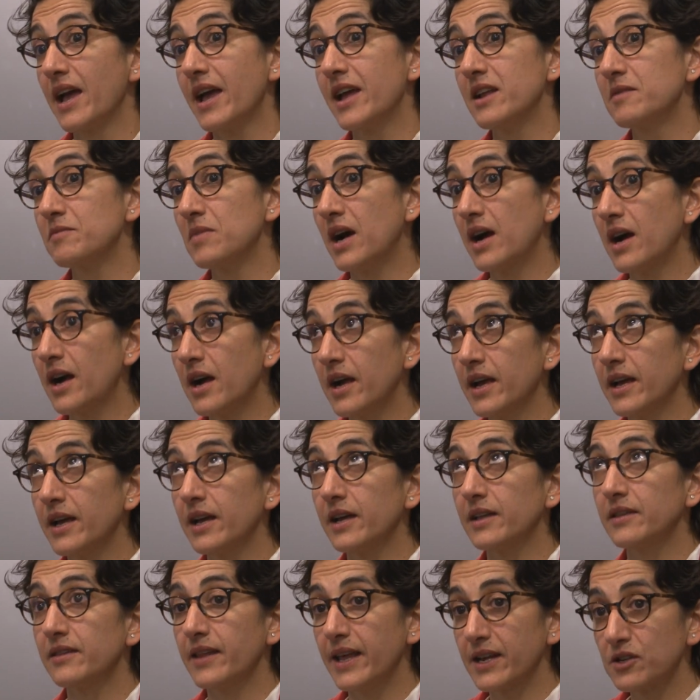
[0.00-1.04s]
And
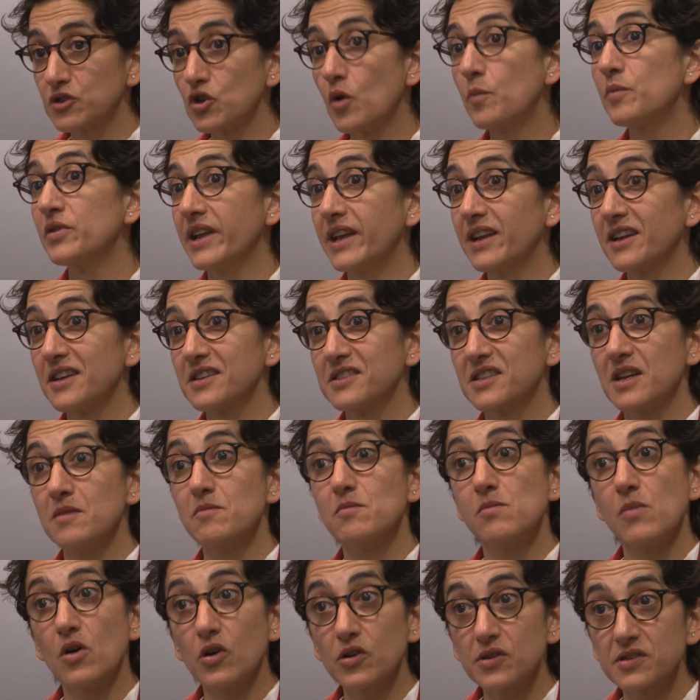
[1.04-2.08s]
my next opening is a
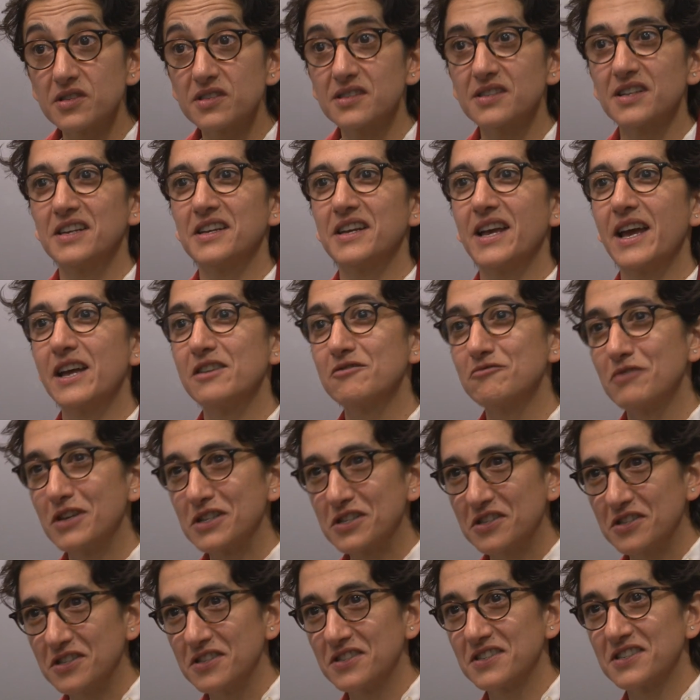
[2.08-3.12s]
Moxie and
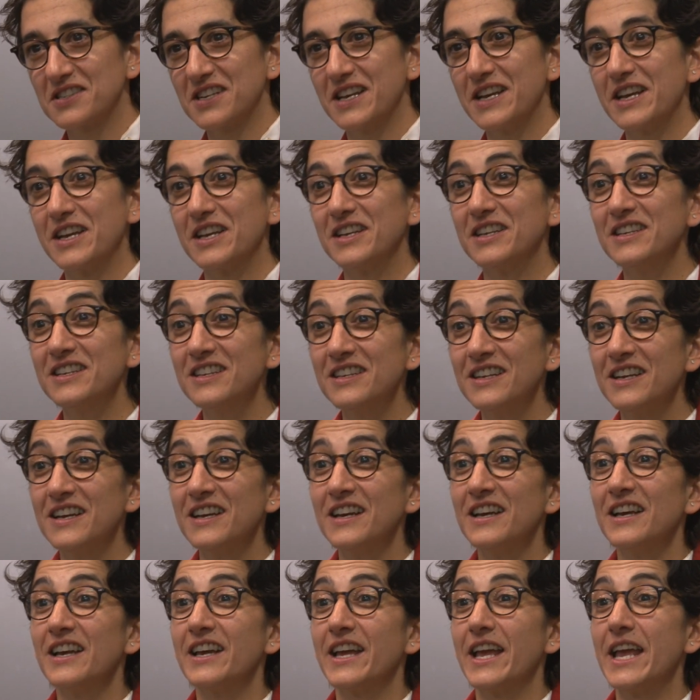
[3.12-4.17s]
Residence Inn
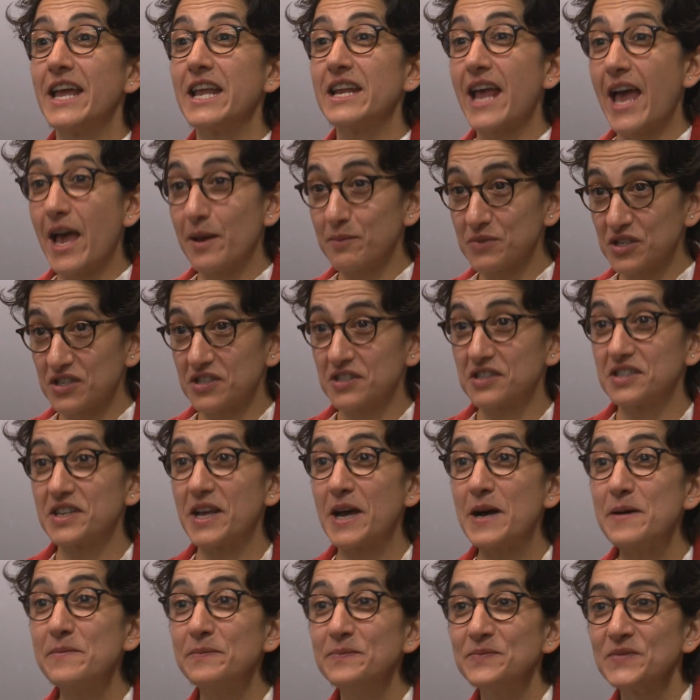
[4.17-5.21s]
in
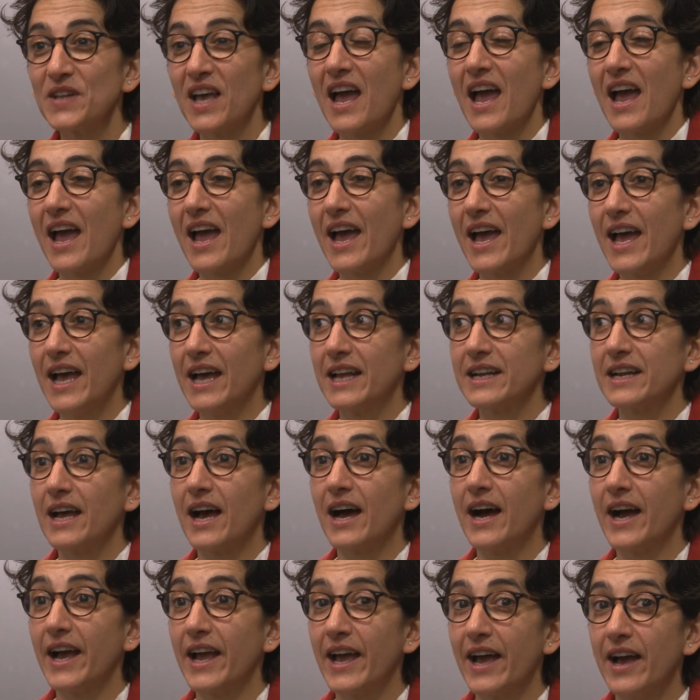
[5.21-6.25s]
Amsterdam, and
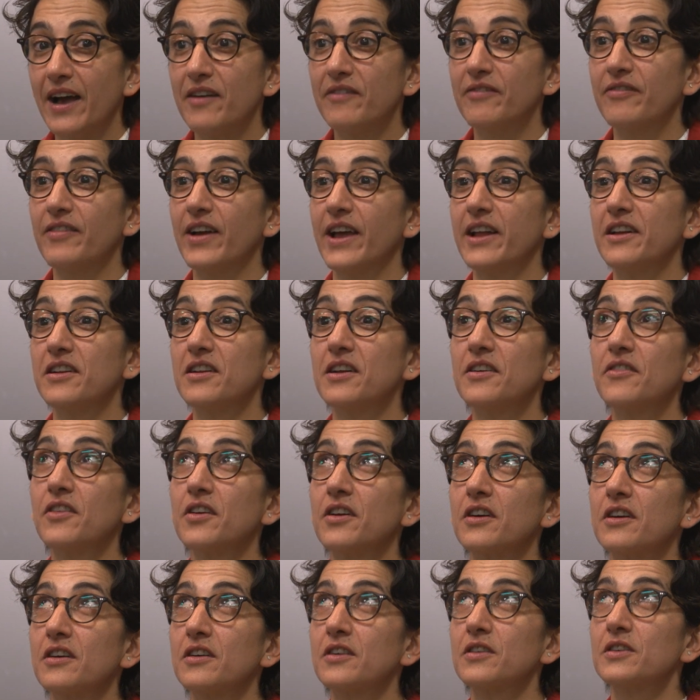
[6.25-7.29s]
I have
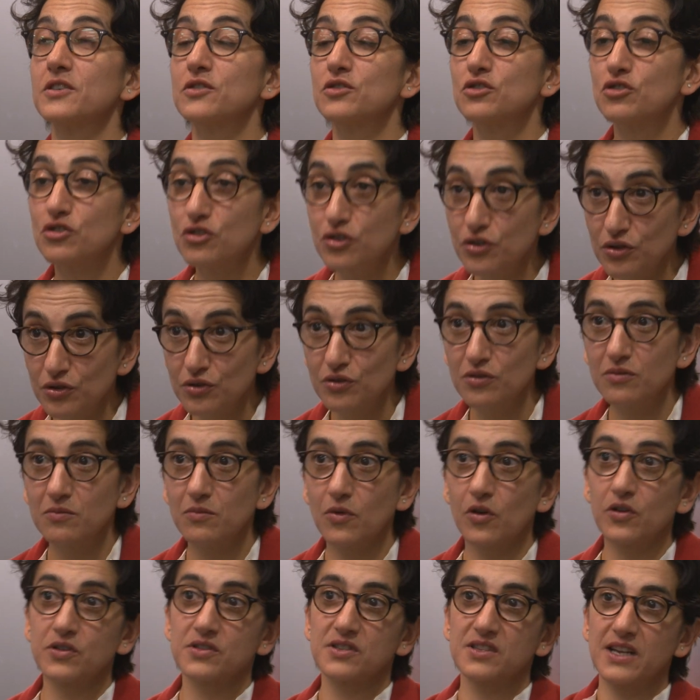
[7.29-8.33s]
another two
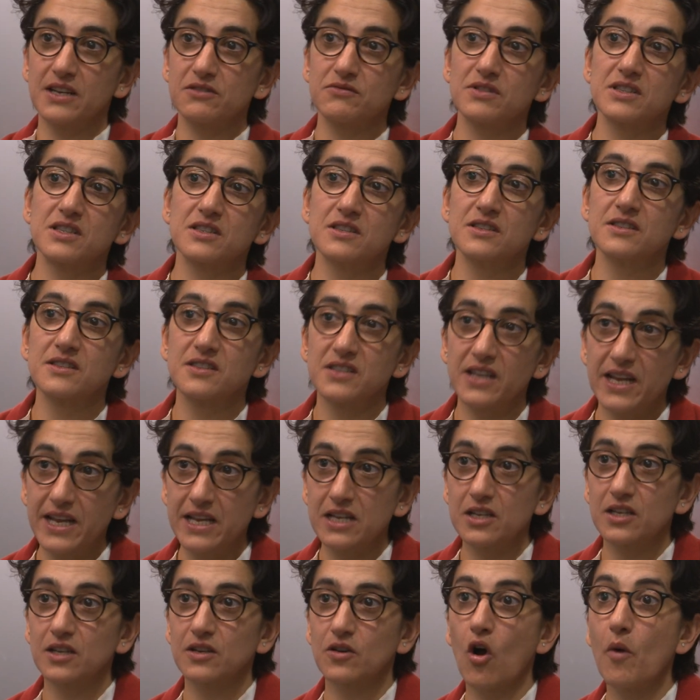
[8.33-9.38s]
Moxie and Residence
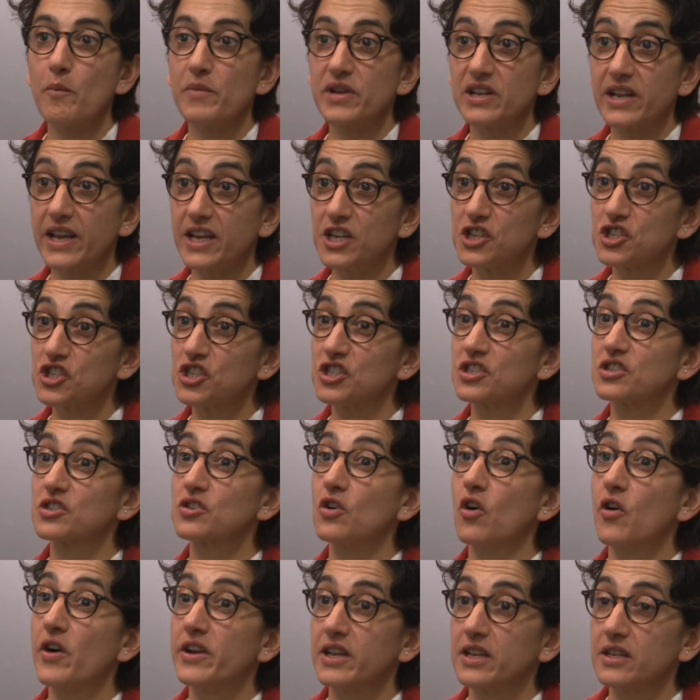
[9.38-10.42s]
Inn combinations
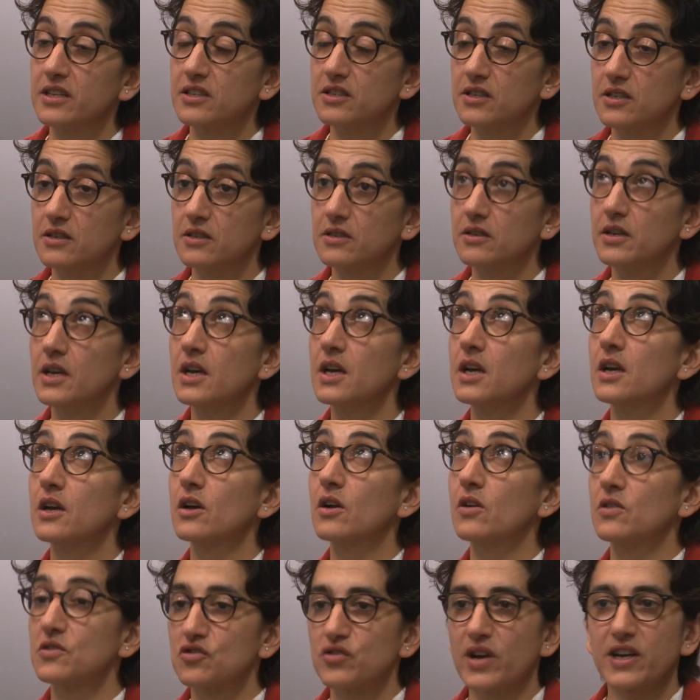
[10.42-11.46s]
going into
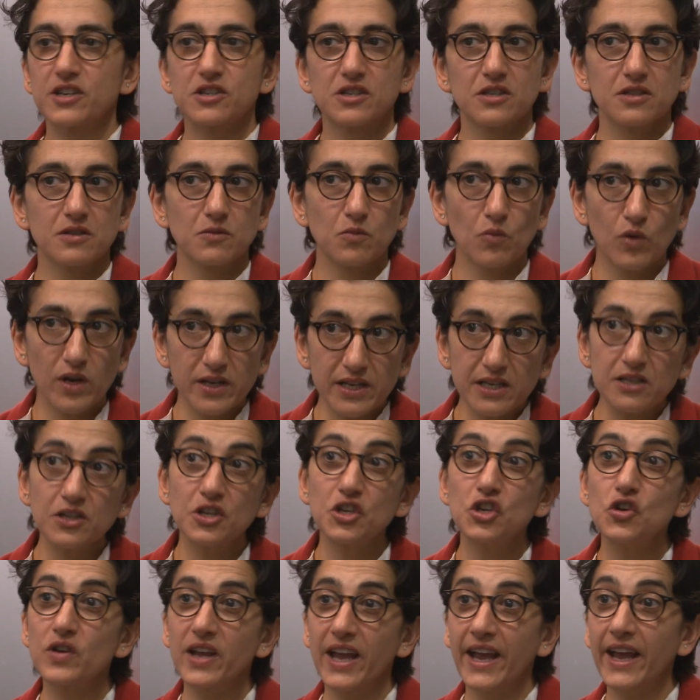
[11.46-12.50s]
construction, one in
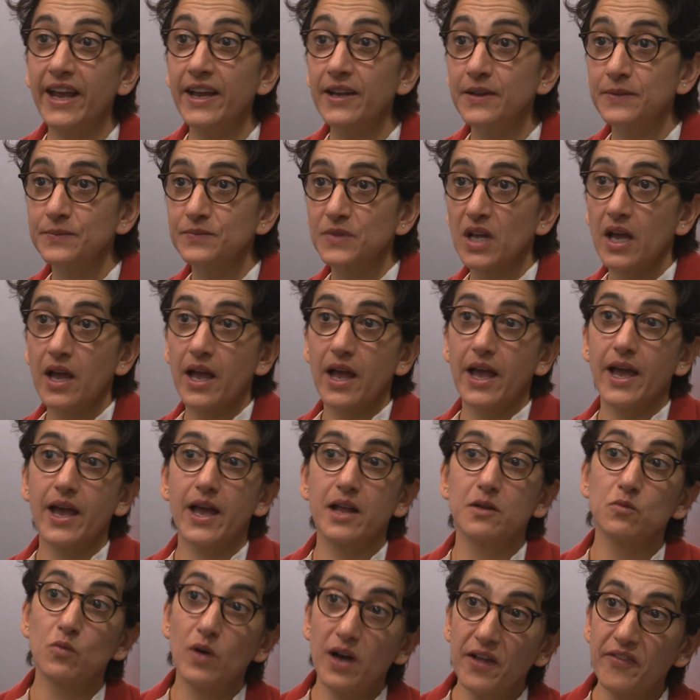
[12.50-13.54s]
the UK
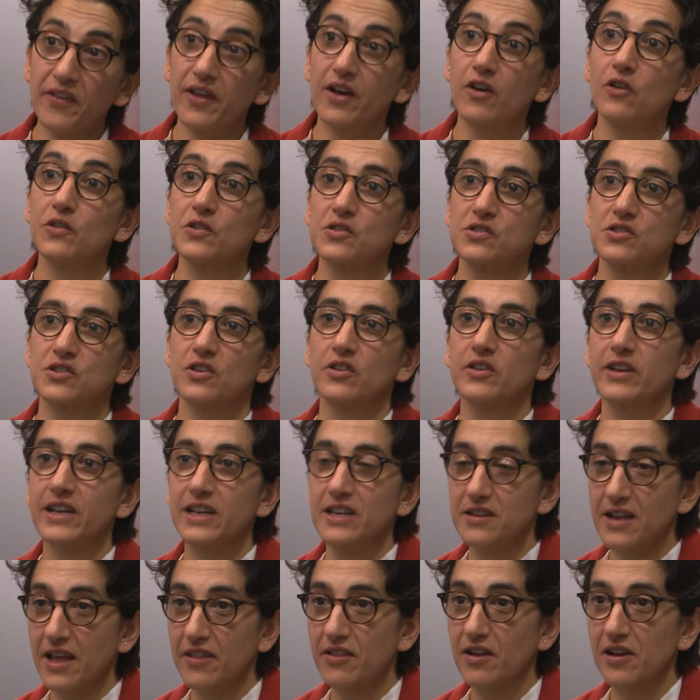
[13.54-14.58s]
and one also
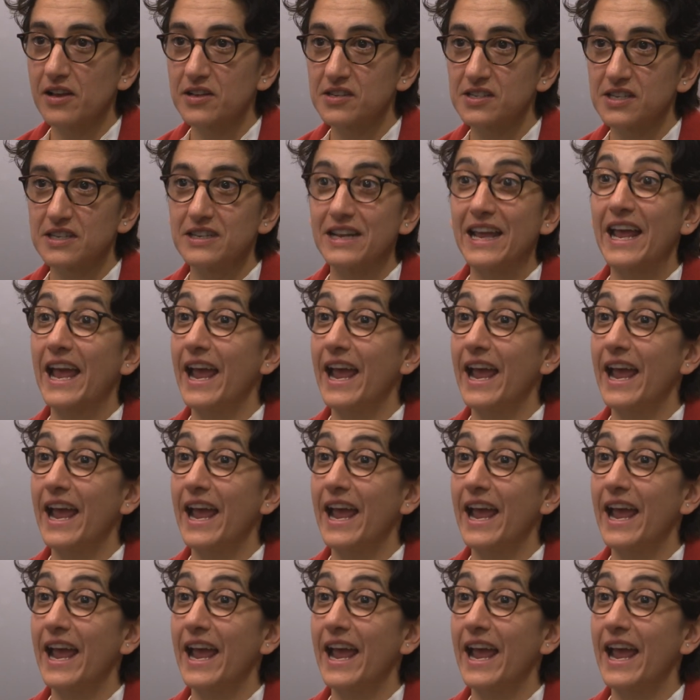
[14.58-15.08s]
in Netherlands in The